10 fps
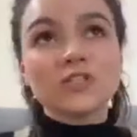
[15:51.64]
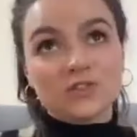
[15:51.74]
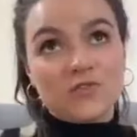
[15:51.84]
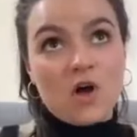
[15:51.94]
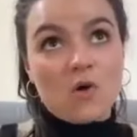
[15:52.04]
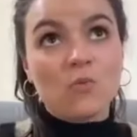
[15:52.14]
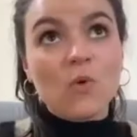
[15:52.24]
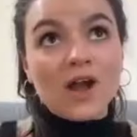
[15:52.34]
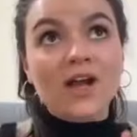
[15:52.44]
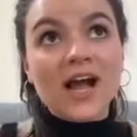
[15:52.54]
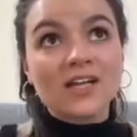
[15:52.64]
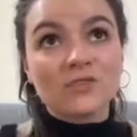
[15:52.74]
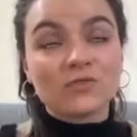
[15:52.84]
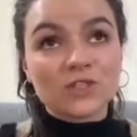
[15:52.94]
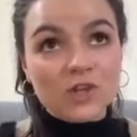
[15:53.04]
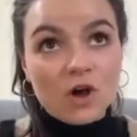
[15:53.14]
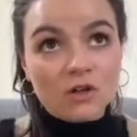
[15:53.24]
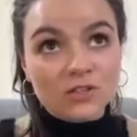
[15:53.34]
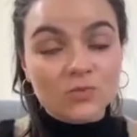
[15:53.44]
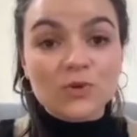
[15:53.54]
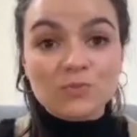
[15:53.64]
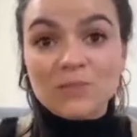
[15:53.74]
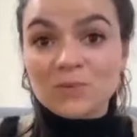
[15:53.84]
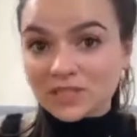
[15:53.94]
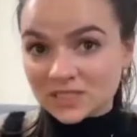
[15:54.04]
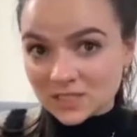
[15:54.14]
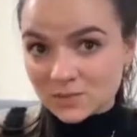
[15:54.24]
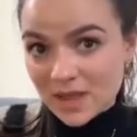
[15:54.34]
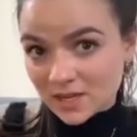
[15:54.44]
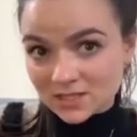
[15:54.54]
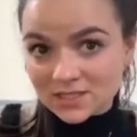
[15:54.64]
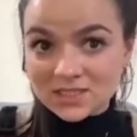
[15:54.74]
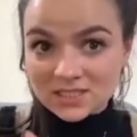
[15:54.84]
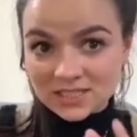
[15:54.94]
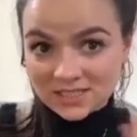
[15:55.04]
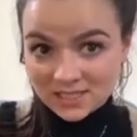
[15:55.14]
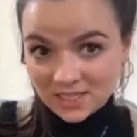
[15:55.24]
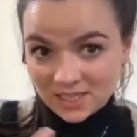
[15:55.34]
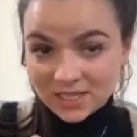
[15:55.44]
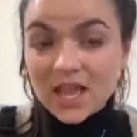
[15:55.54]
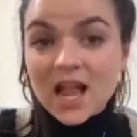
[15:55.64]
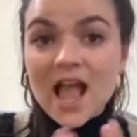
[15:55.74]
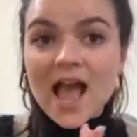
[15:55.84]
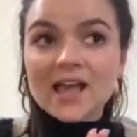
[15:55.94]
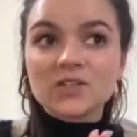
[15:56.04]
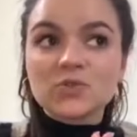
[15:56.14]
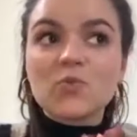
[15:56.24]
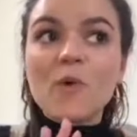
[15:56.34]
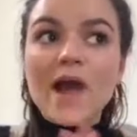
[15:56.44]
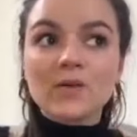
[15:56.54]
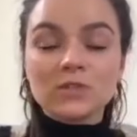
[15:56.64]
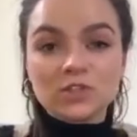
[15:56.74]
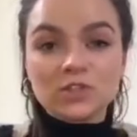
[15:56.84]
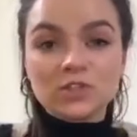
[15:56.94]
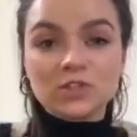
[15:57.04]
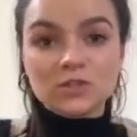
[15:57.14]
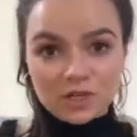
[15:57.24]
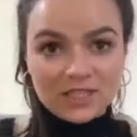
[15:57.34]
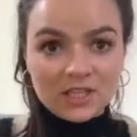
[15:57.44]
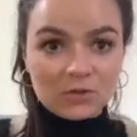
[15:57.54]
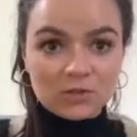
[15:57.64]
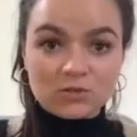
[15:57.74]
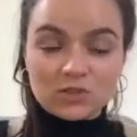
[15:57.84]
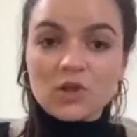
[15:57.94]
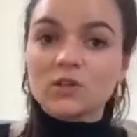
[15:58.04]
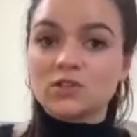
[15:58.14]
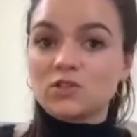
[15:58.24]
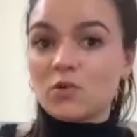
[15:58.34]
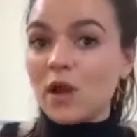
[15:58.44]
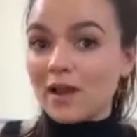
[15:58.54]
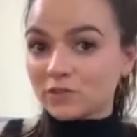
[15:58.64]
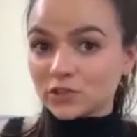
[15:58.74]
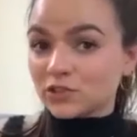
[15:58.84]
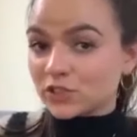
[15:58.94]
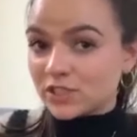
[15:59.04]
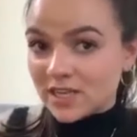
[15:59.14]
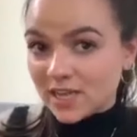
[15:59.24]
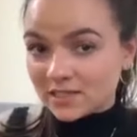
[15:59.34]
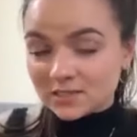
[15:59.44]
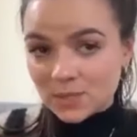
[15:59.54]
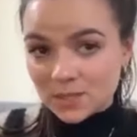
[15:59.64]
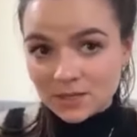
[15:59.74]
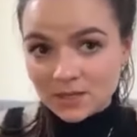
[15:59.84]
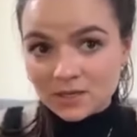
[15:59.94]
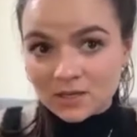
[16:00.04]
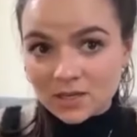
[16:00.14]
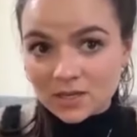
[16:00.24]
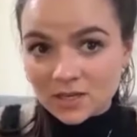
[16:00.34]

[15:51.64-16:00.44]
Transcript: of all, what kind of results would people expect to see? And when would you start seeing those results? So after 30 days, maybe?